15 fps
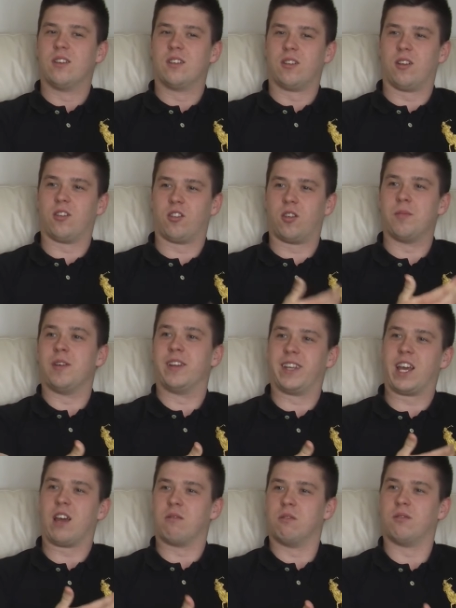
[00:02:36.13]
like
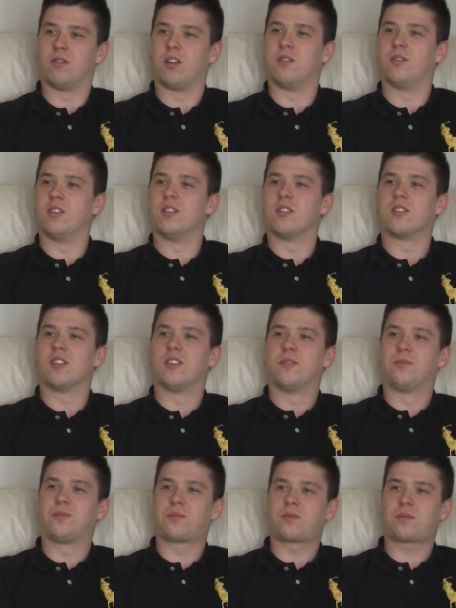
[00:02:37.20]
communicate with others,
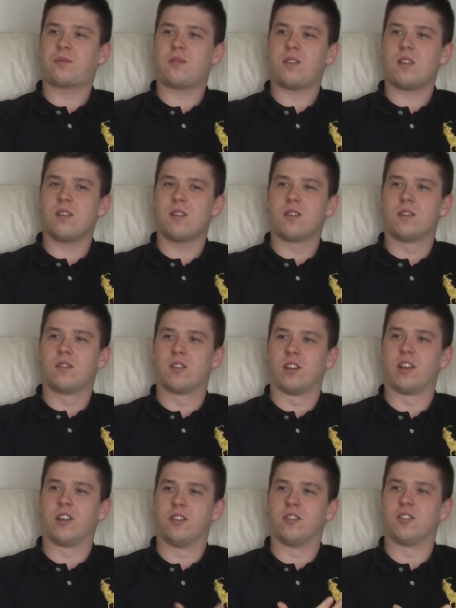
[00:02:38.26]
so
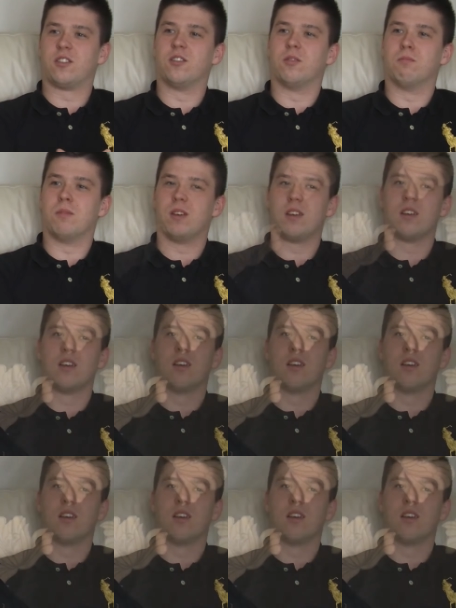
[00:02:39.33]
they understood me.